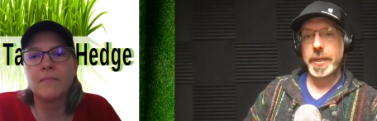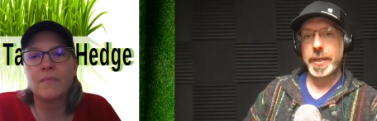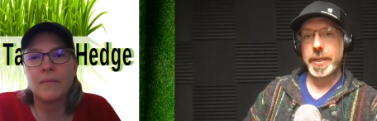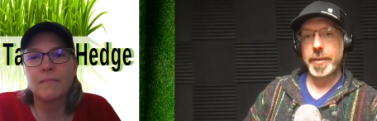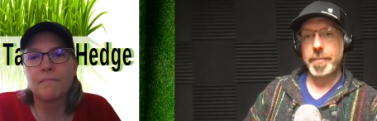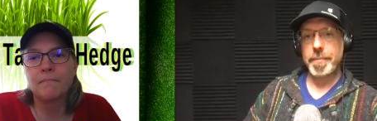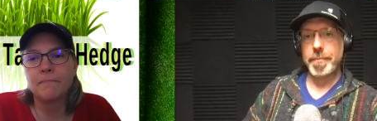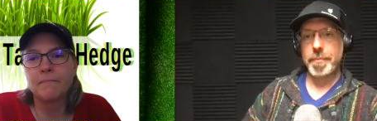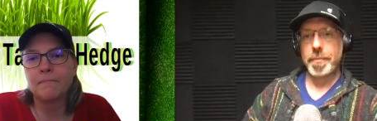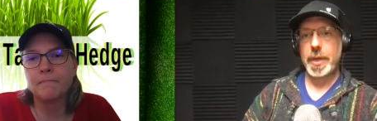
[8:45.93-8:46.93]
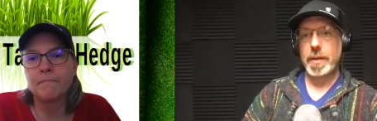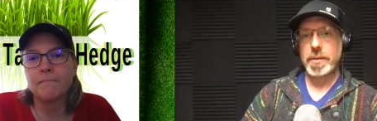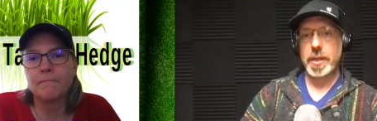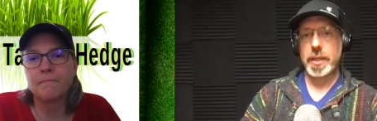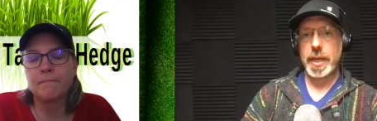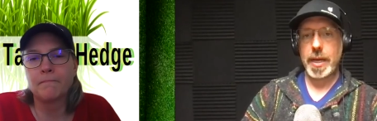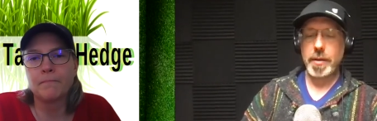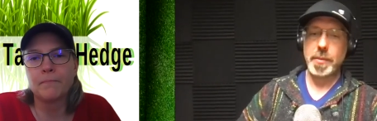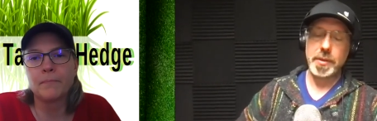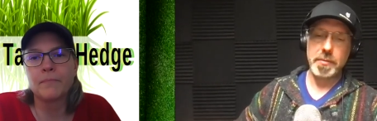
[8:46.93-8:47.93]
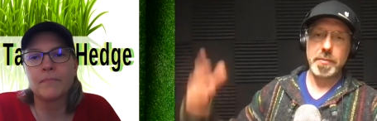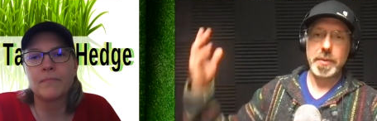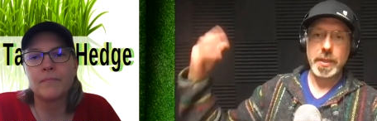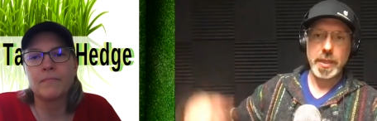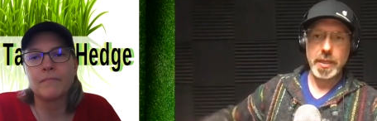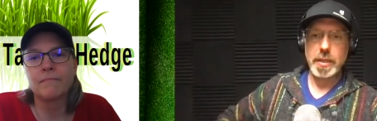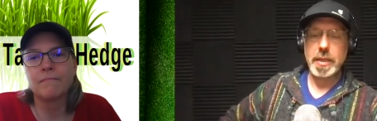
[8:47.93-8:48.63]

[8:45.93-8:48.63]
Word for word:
Speaker 1: Um, outside of that, I mean, didn't